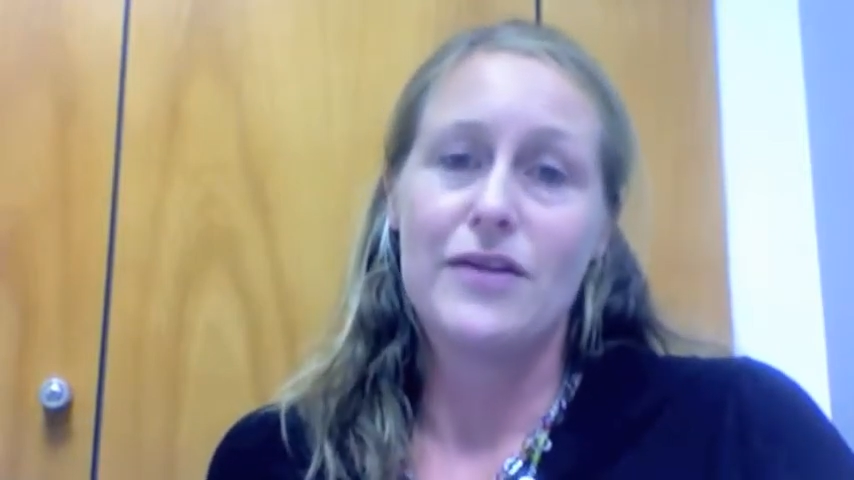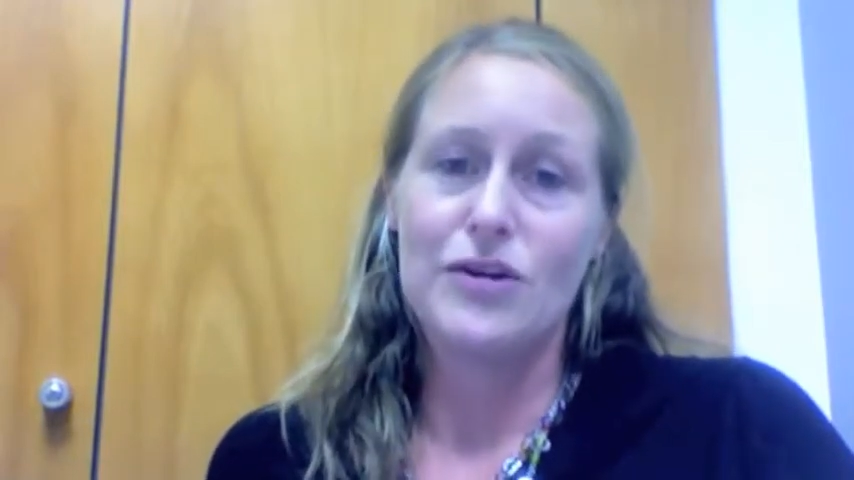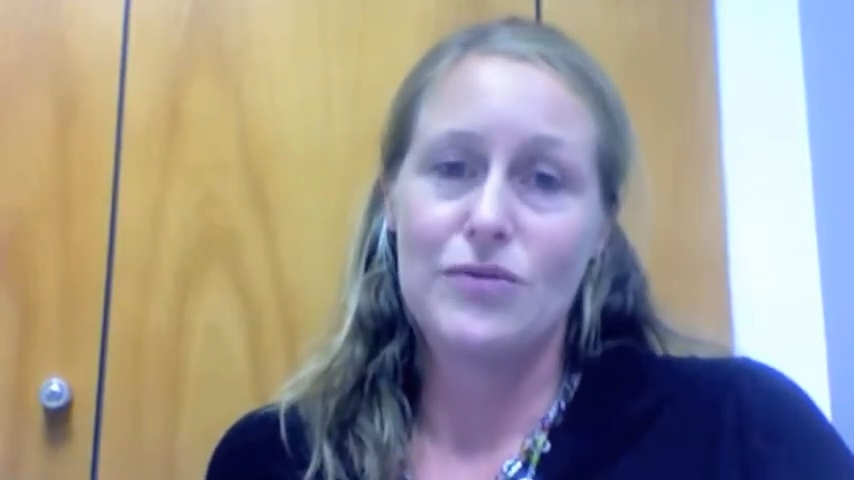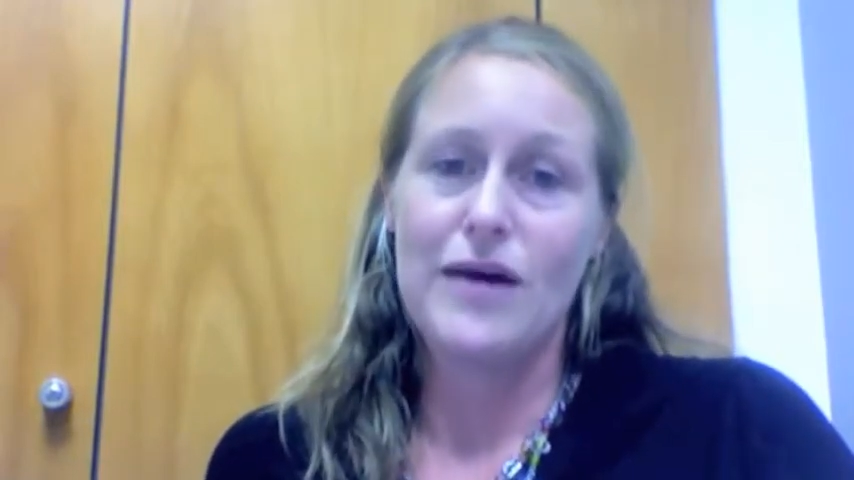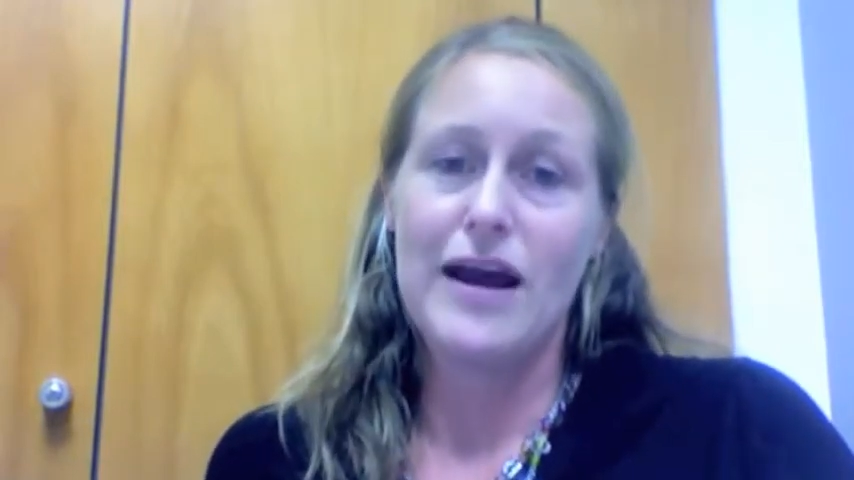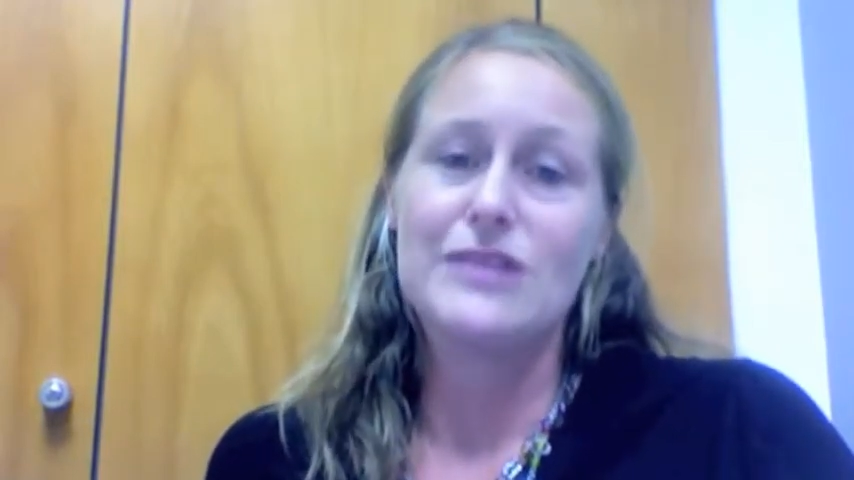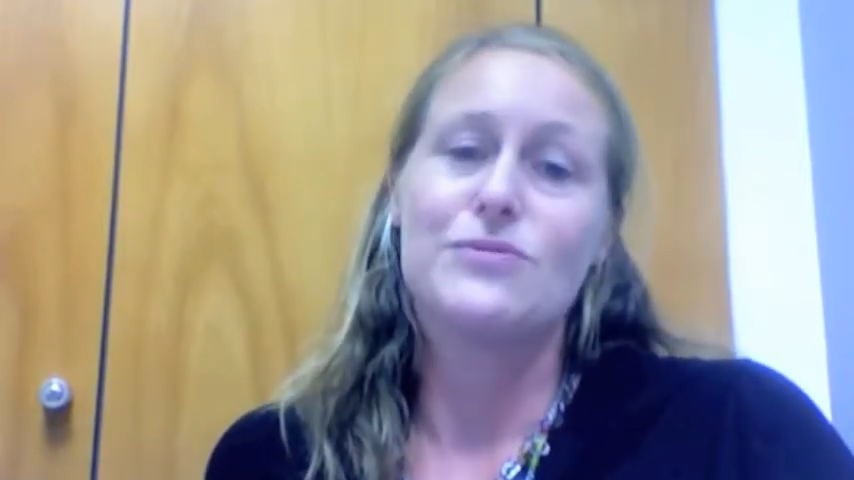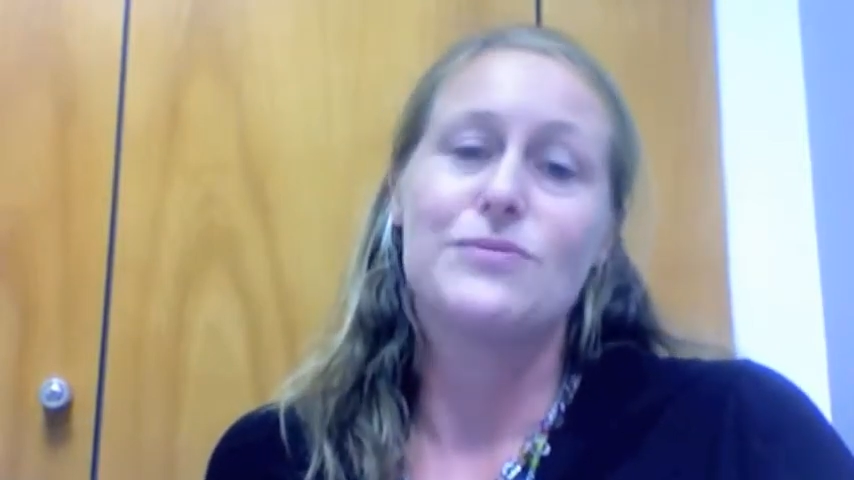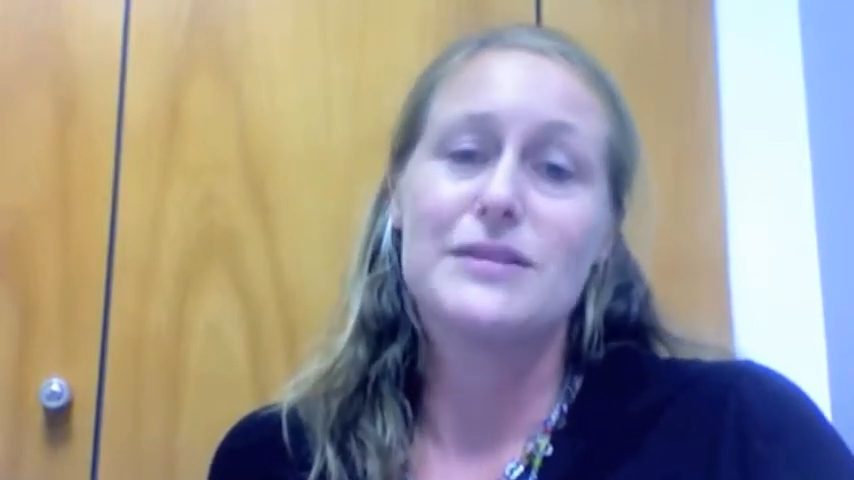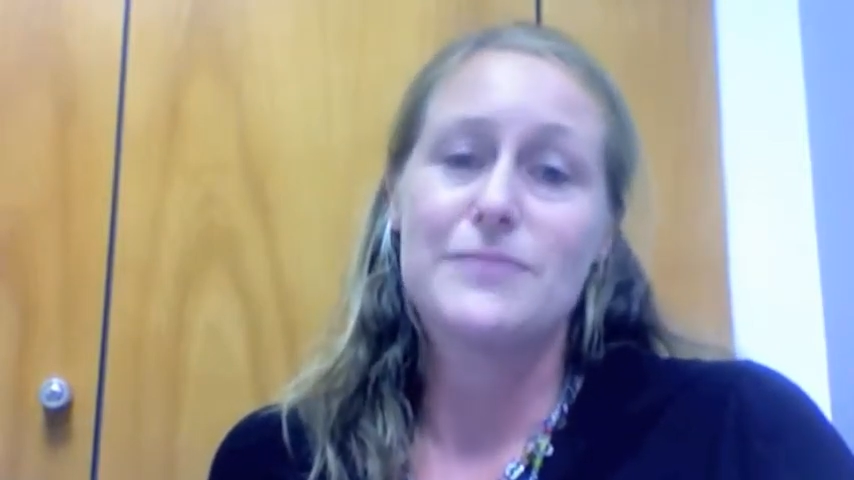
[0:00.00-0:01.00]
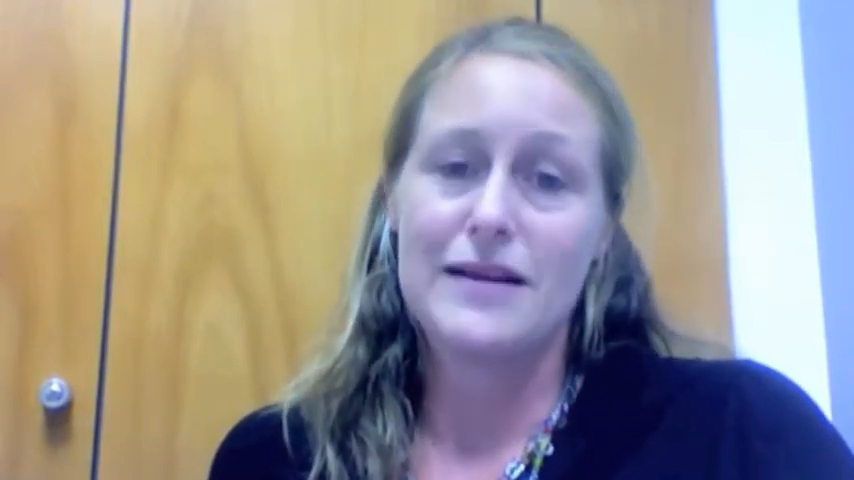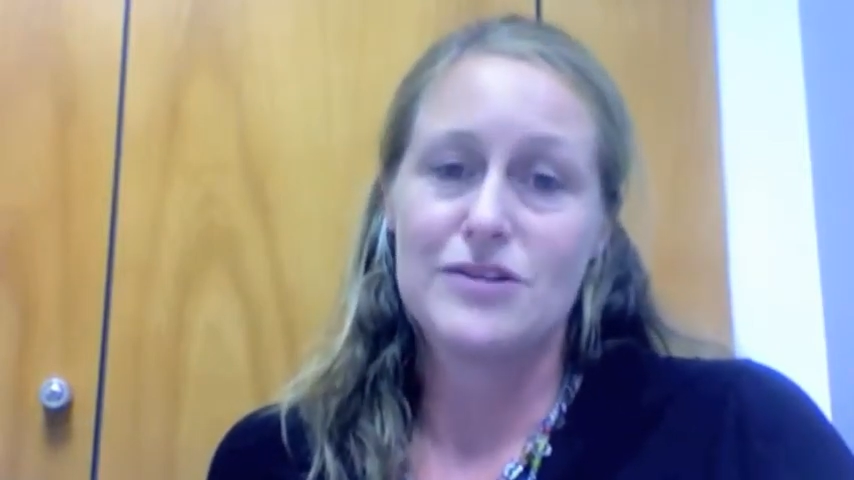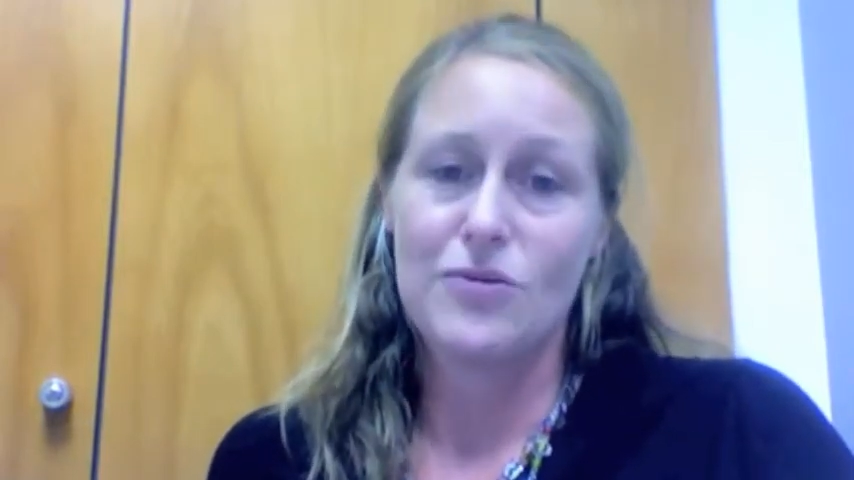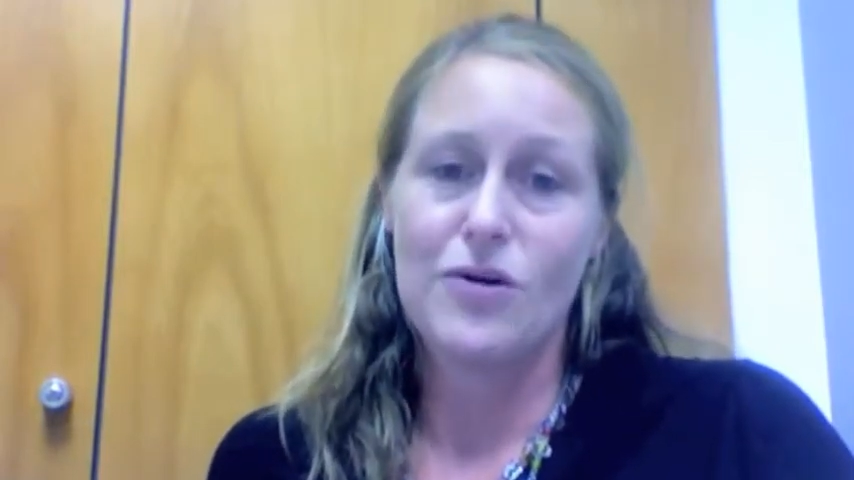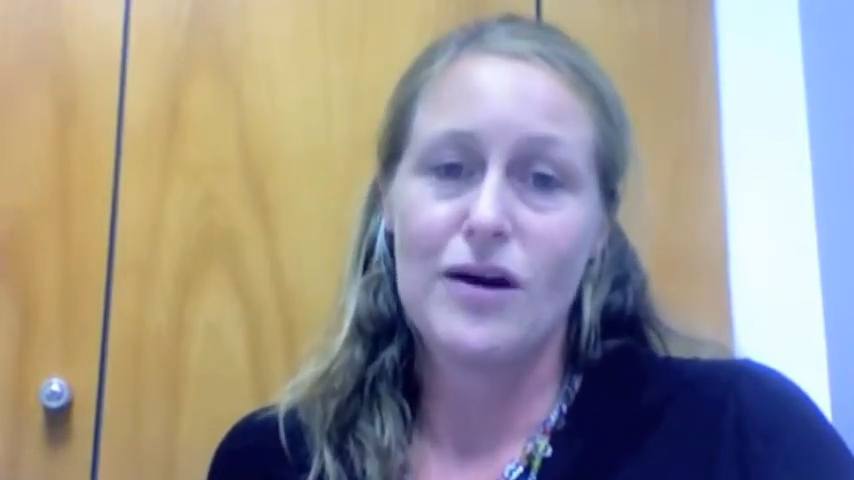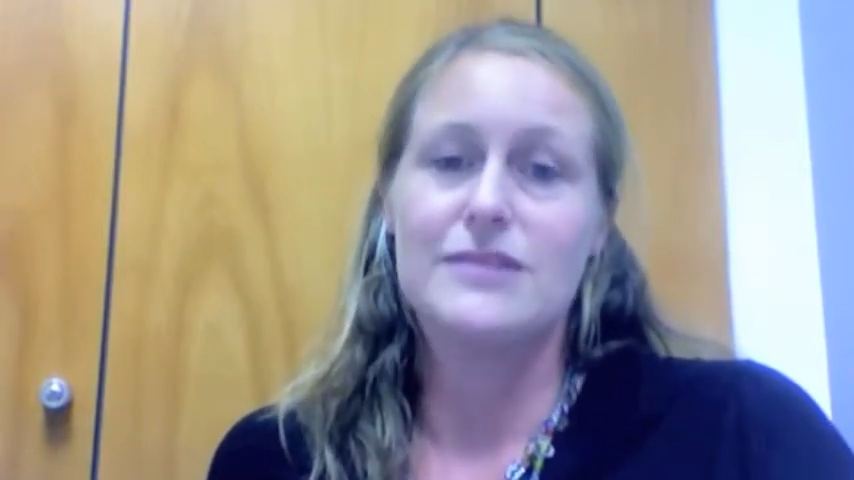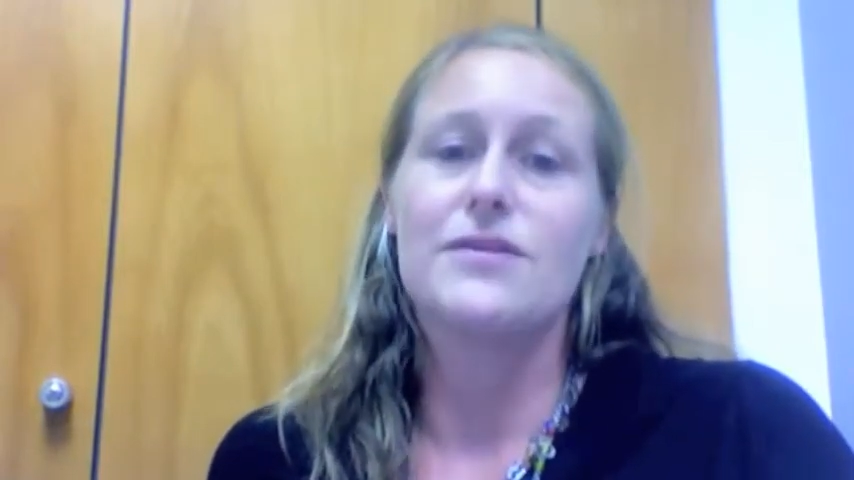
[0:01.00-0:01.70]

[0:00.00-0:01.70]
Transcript: that you raise will be spent so wisely.